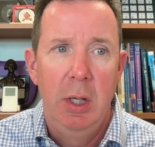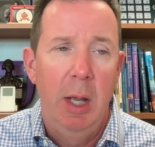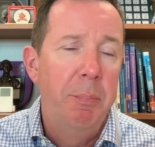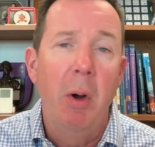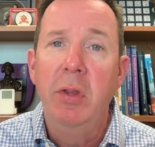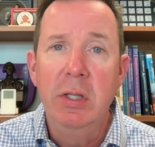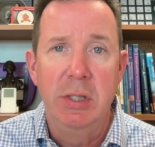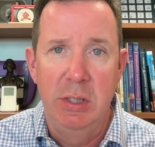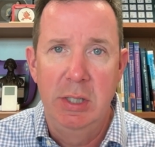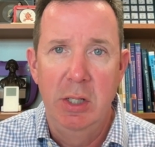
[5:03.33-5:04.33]
In both
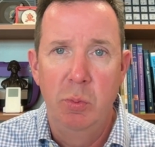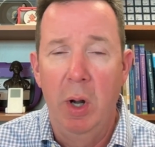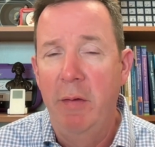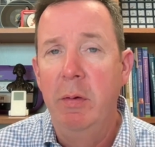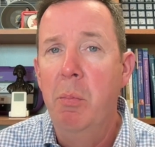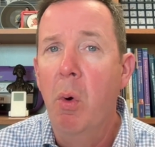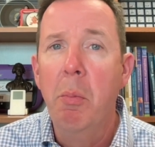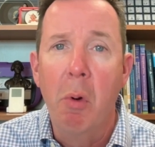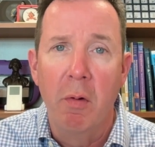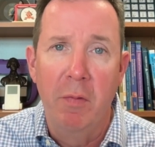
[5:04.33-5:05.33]
instances, we're having more and
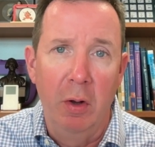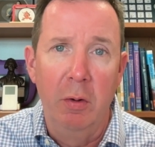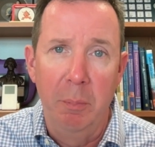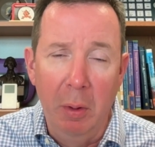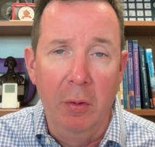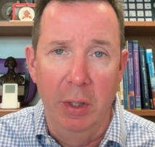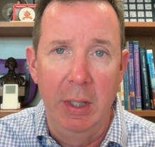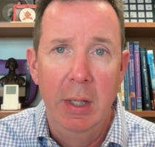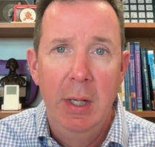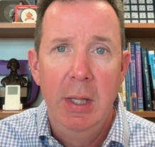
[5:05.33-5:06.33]
more
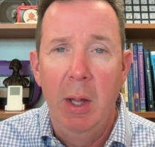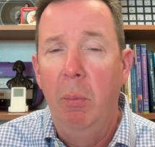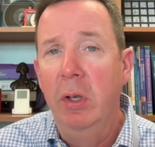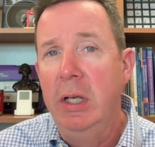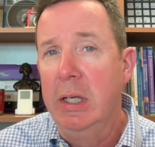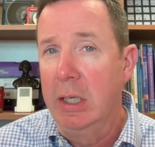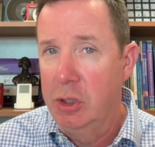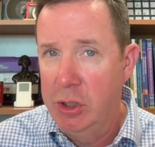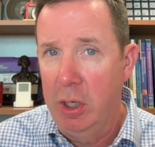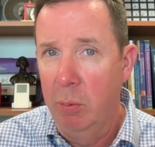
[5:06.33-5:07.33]
variability that we'll need to
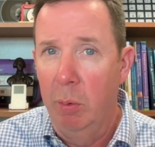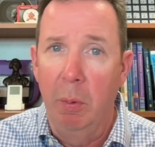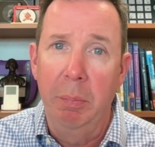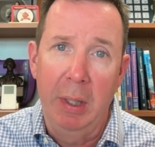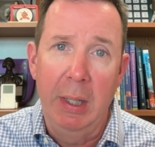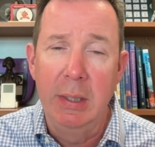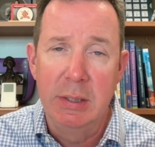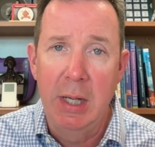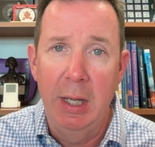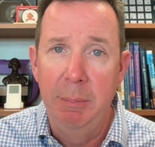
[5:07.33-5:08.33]
consider when we're planning and
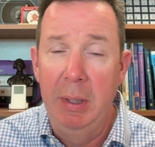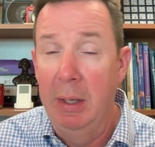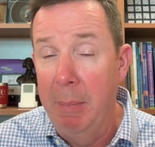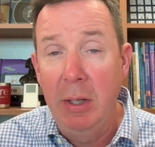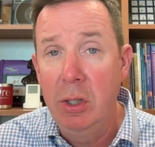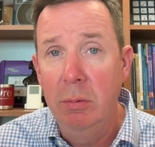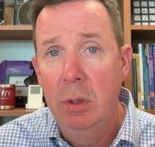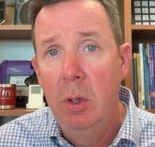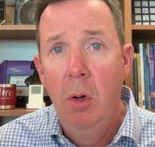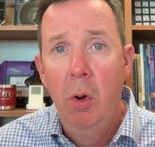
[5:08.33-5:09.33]
designing, be it a menu
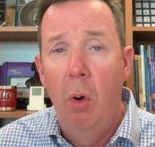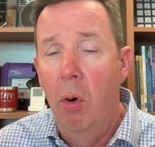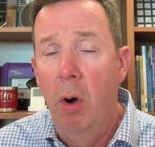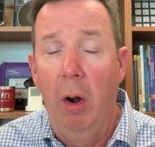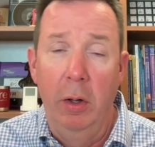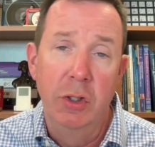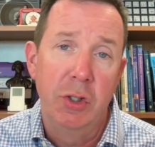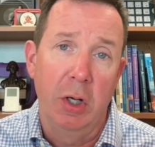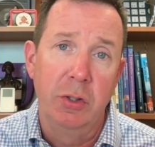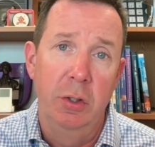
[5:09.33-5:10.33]
or our
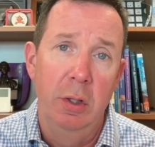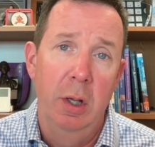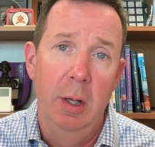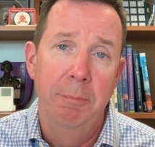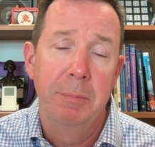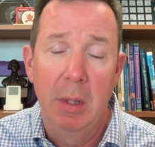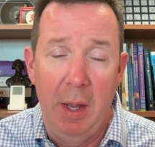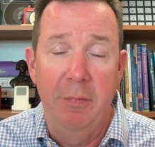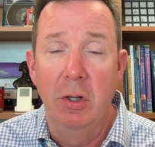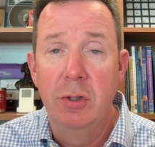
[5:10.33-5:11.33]
instructional
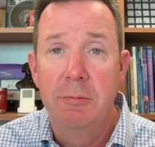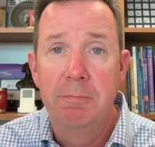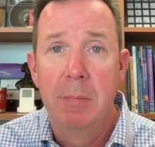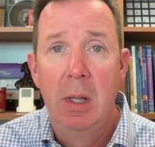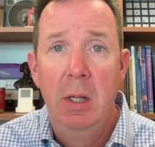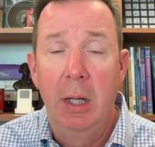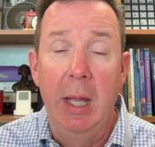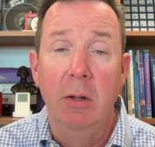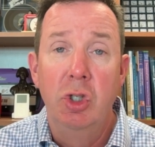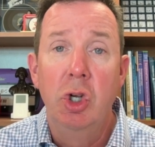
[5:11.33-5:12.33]
efforts.
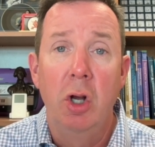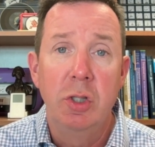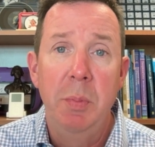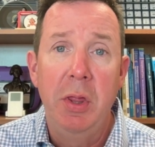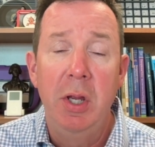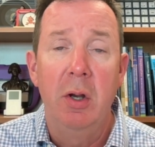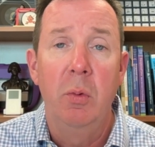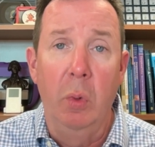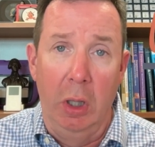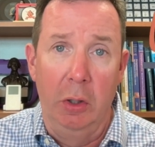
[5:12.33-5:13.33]
Again, Sean Smith here
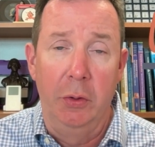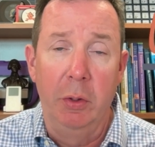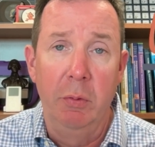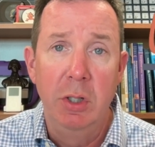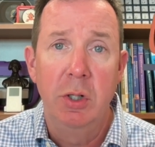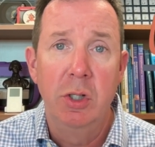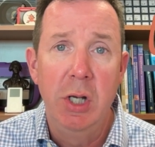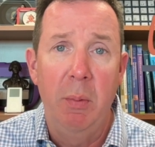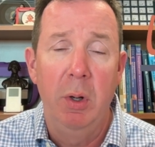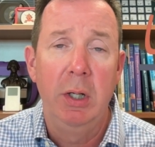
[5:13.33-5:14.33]
with the Learning Research
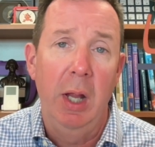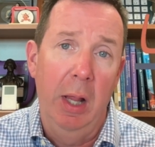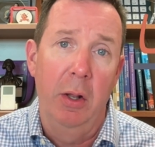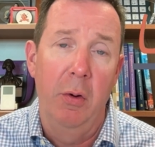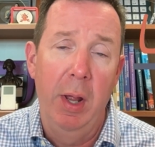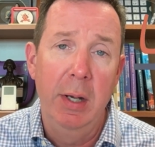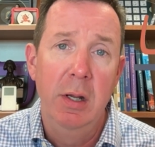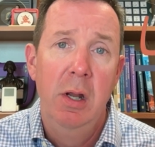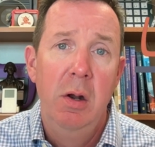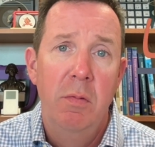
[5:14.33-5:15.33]
Network, LRN,
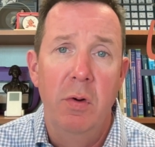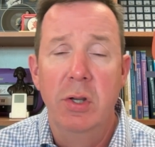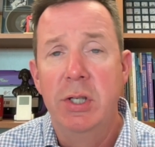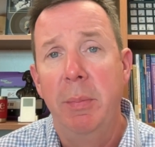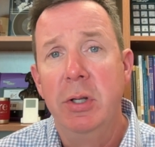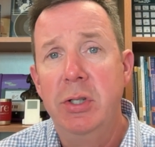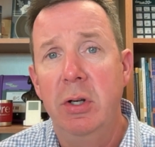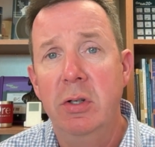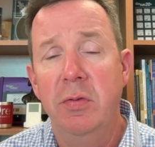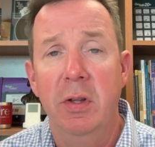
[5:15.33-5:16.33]
for a summer
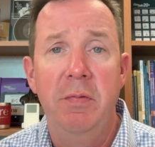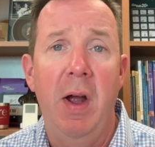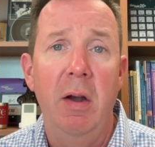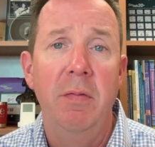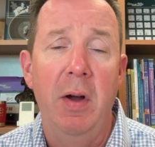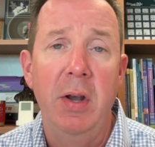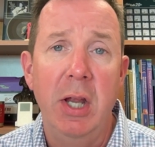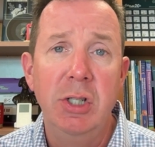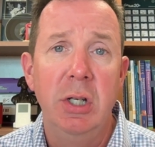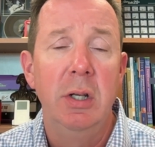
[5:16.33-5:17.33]
series for the Fire
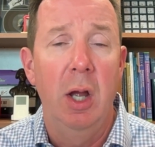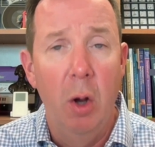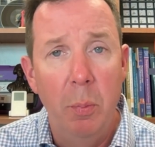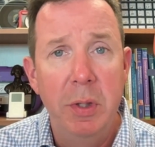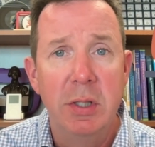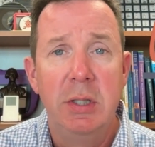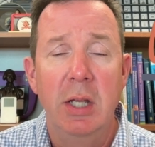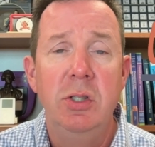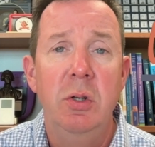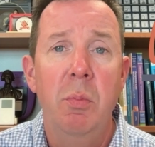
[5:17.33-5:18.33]
Foundation. I hope this
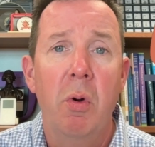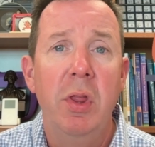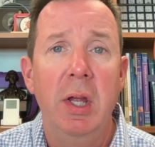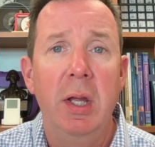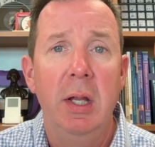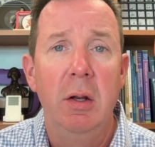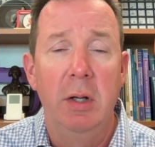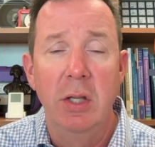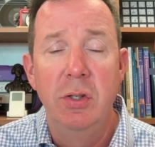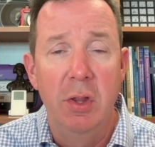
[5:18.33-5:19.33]
gets you more thinking, or
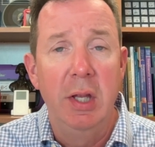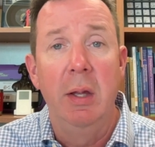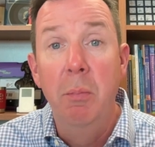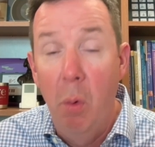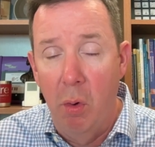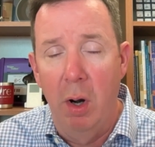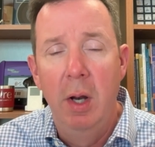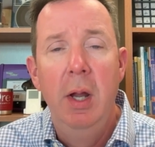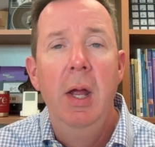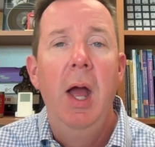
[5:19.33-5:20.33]
gets you thinking more
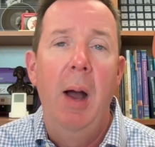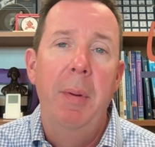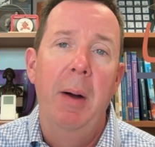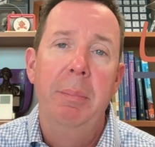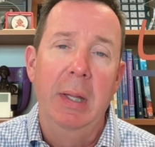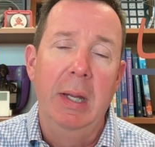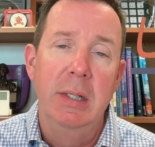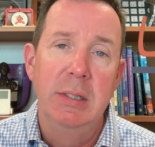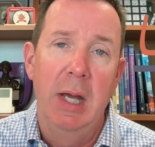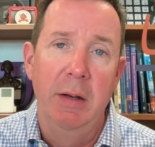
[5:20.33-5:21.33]
about planning and
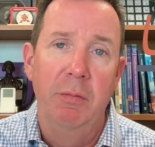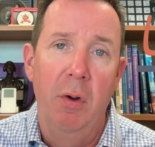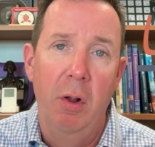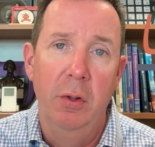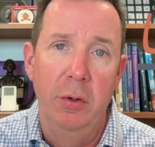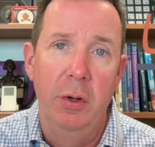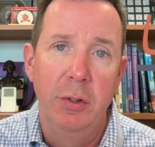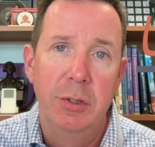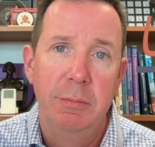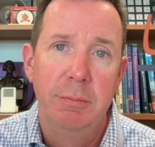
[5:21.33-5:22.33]
designing for all
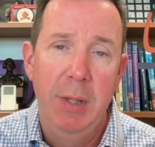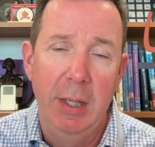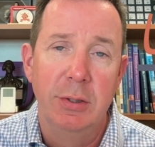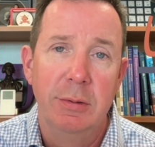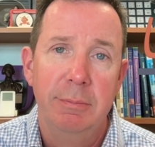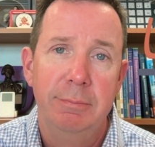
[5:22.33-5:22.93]
learners. Thanks.